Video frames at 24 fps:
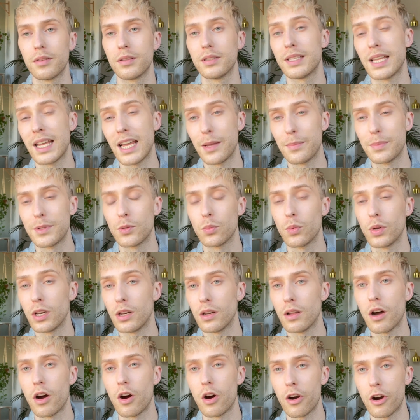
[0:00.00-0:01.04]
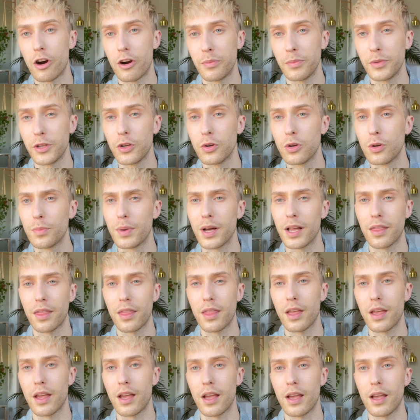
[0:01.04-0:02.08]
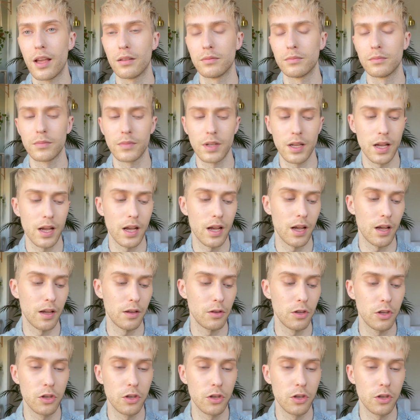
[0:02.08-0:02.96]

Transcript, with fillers: tapes will harm you, but the uh,